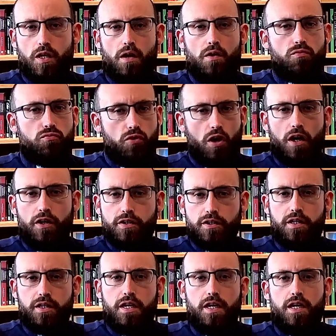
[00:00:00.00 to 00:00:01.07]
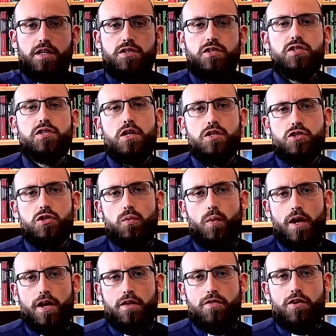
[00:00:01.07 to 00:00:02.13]
Run in such a
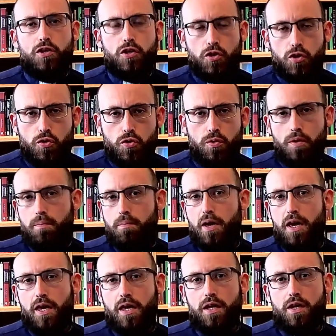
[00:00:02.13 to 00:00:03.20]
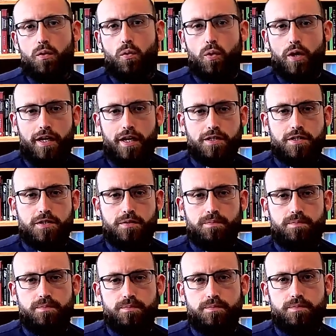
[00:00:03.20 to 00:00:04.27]
way that you may win it."
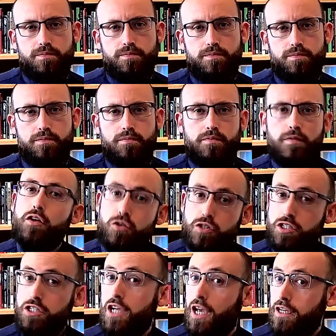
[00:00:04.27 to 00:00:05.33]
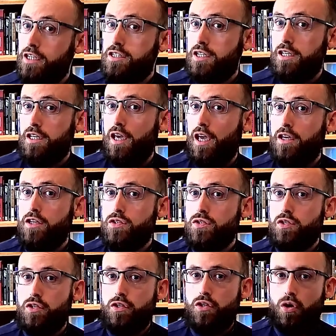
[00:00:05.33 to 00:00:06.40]
Now, Christianity is
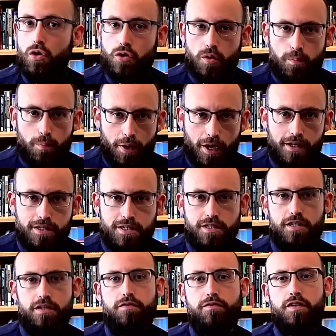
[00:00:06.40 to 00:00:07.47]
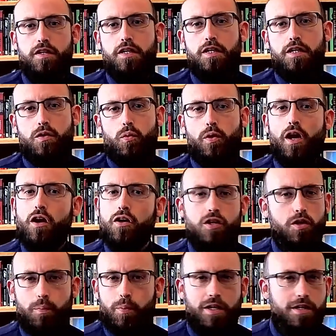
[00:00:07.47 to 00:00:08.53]
not competitive. We aren't
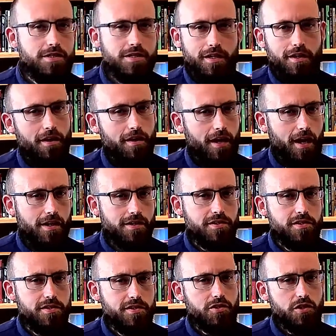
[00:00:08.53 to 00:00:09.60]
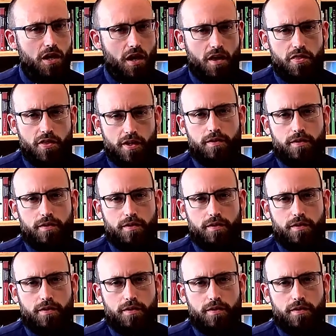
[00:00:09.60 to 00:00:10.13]
competing against each other.